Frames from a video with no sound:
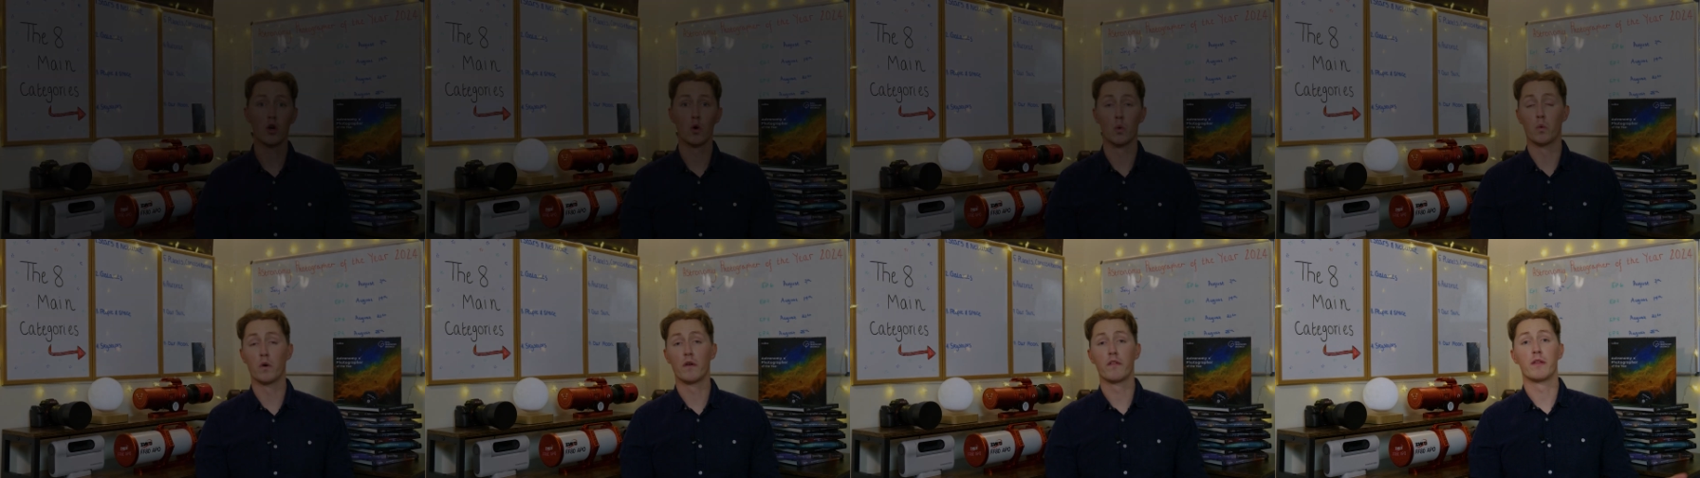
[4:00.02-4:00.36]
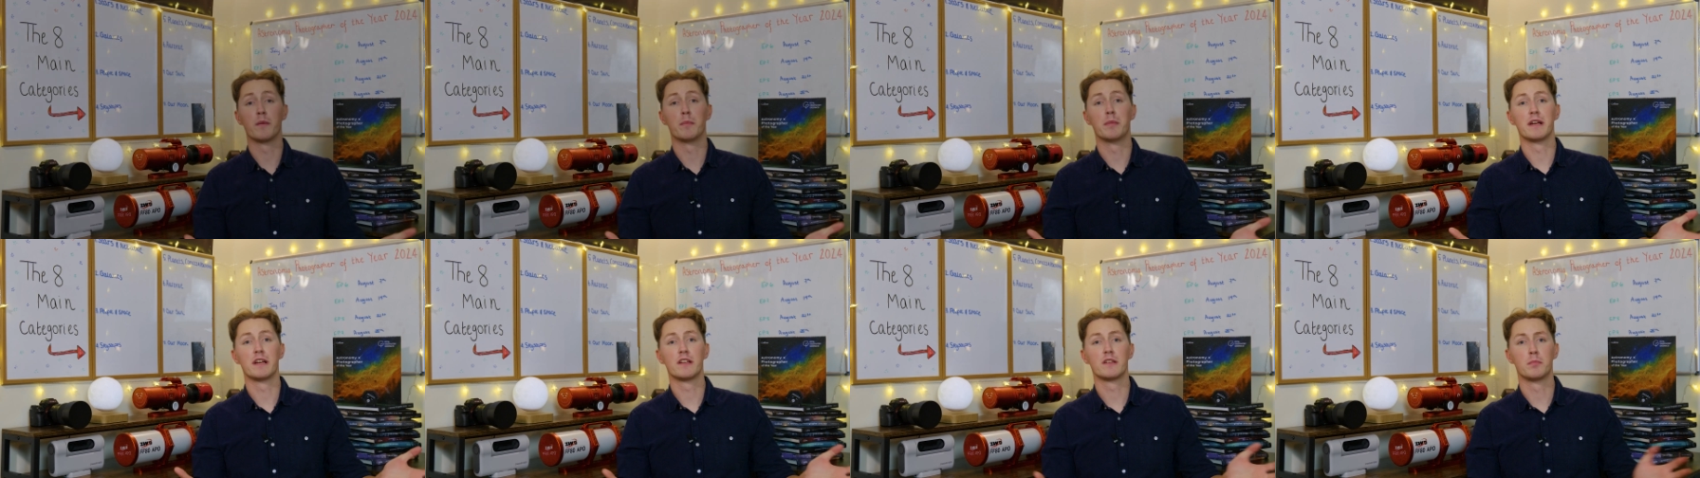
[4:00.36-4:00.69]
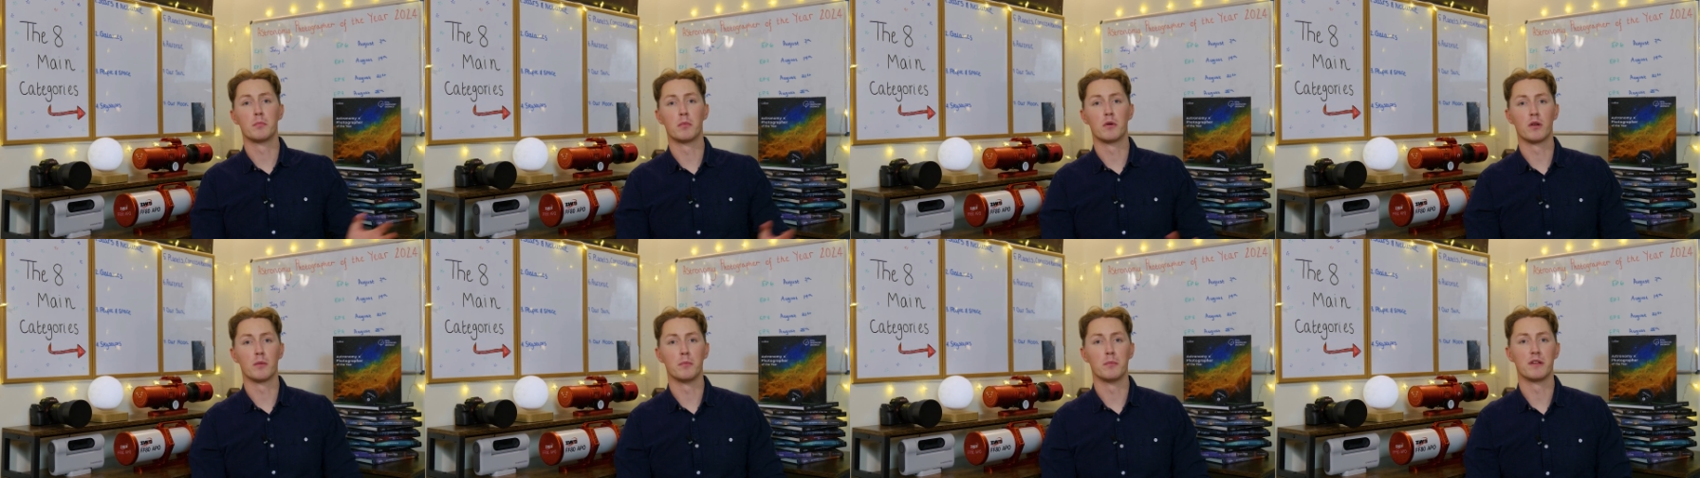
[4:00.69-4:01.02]
One of the biggest
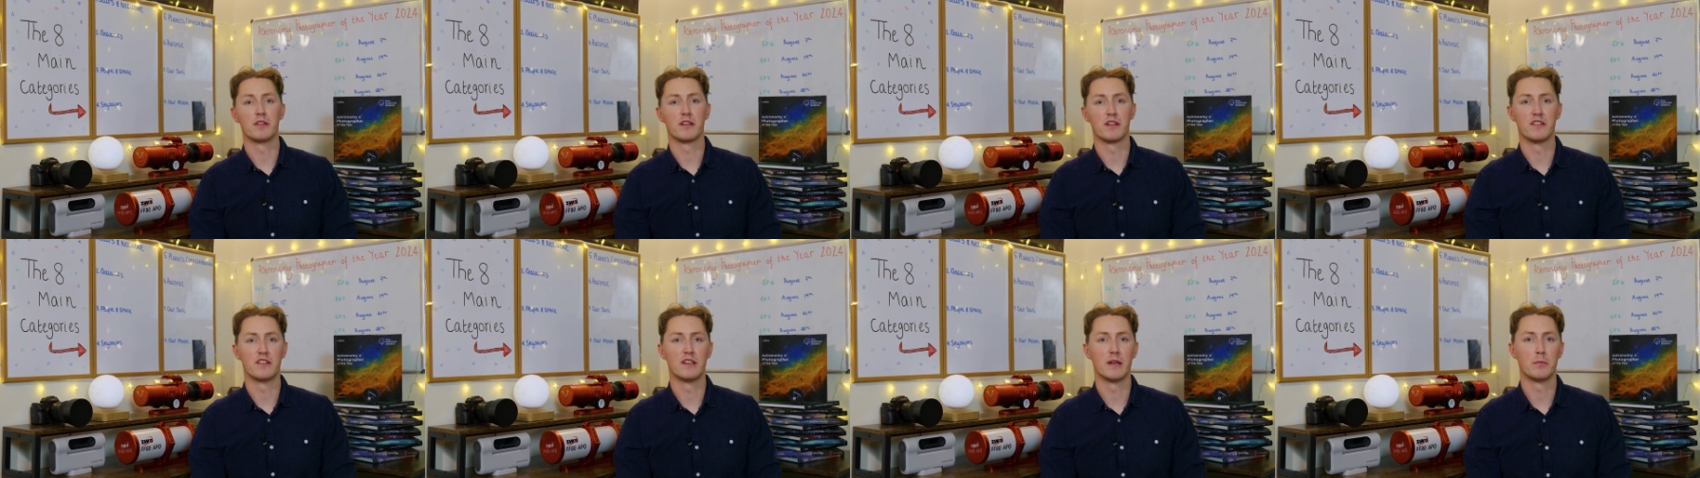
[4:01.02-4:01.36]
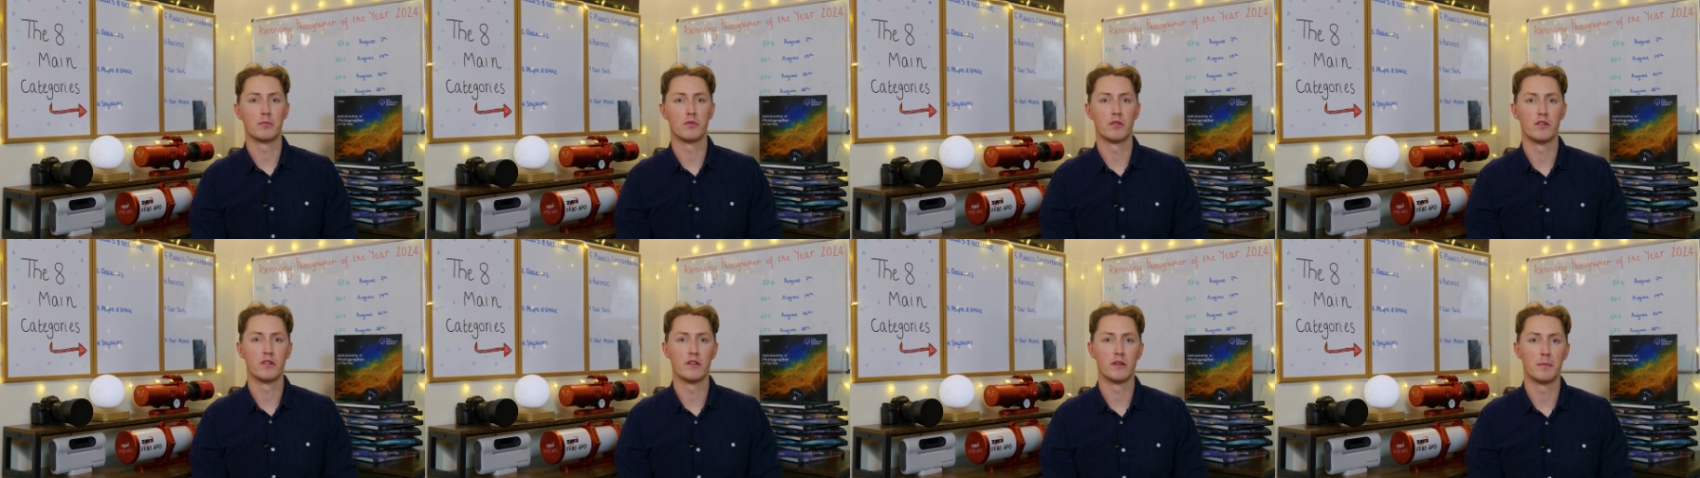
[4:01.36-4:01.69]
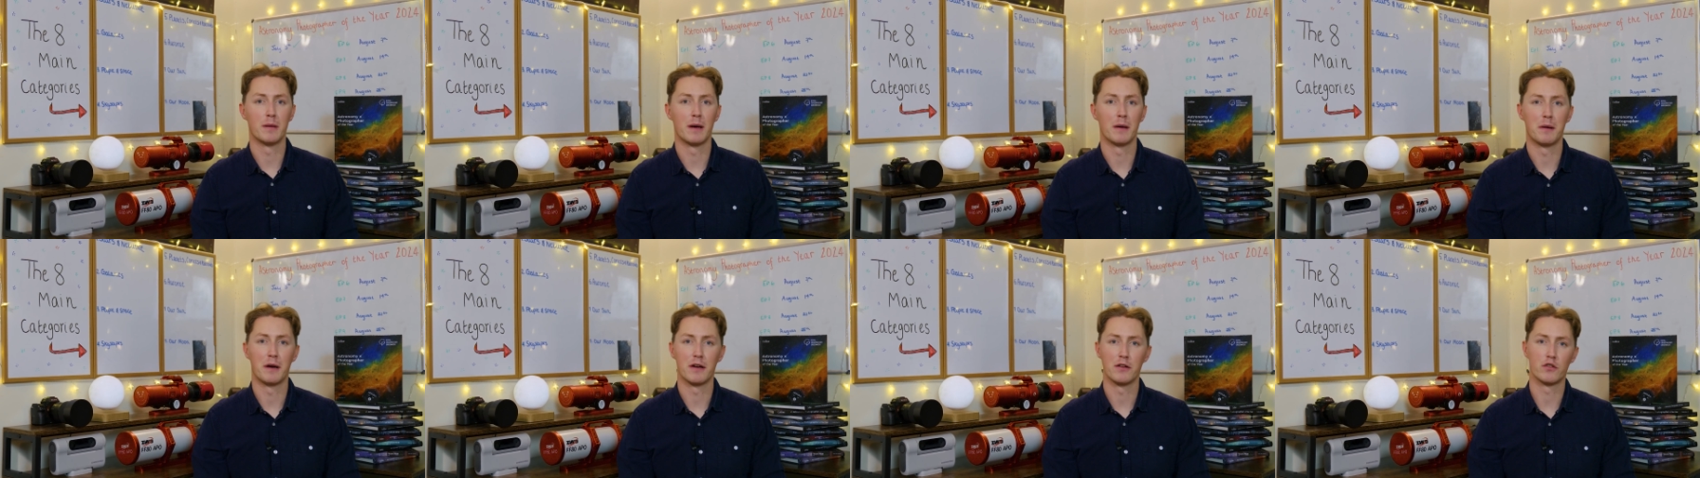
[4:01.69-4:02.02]
modern misconceptions
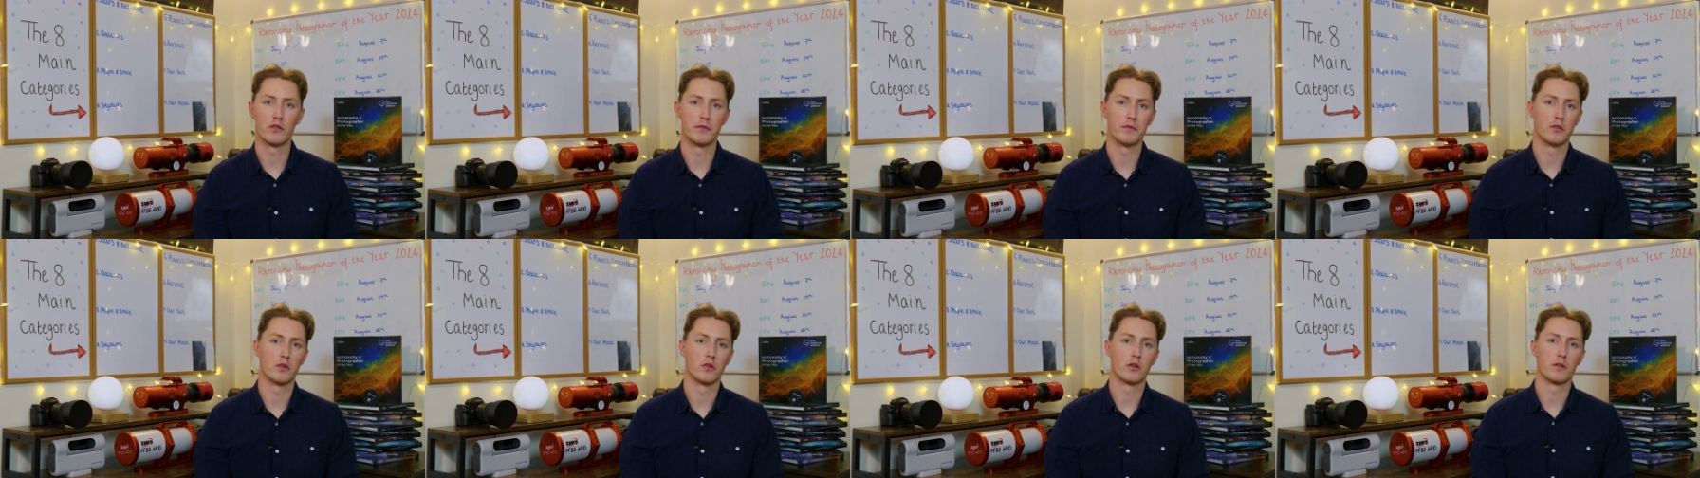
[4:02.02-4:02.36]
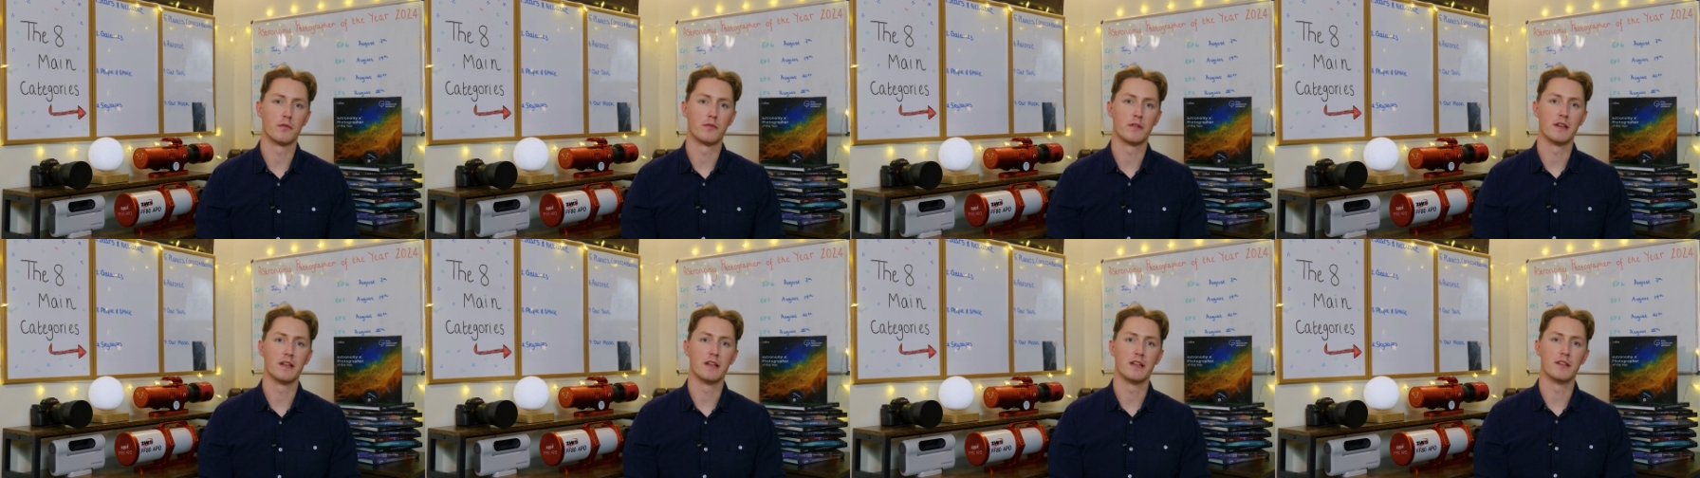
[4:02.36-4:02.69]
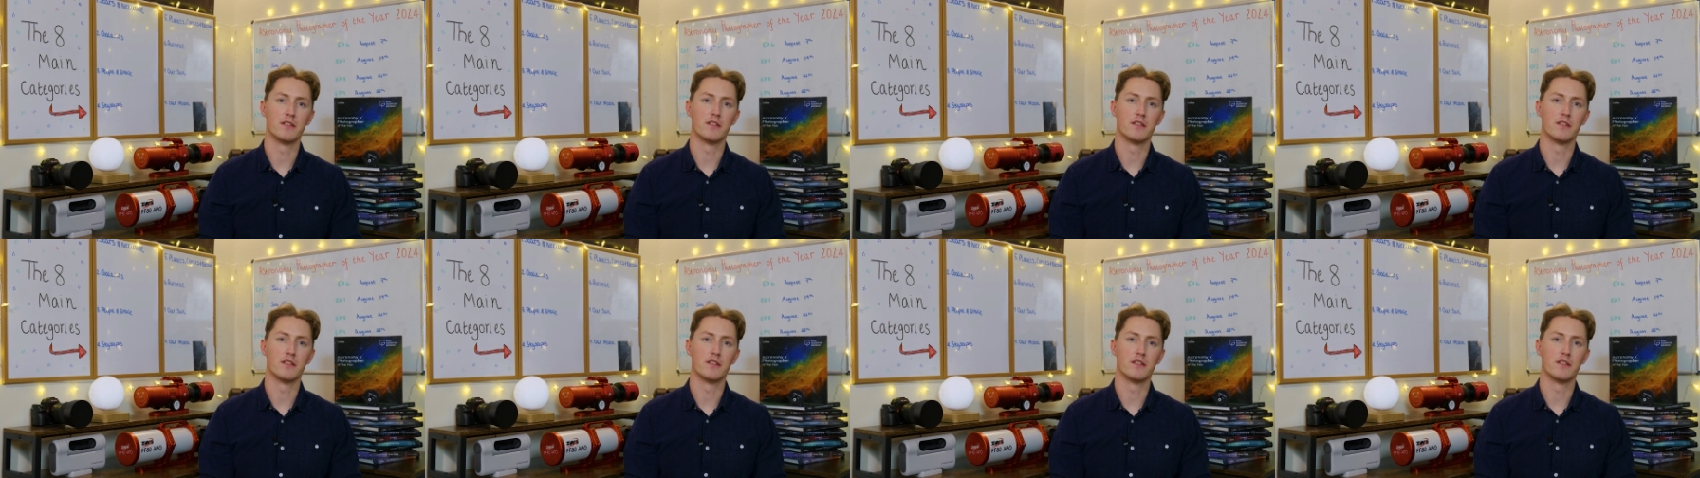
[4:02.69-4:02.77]
about astrophotography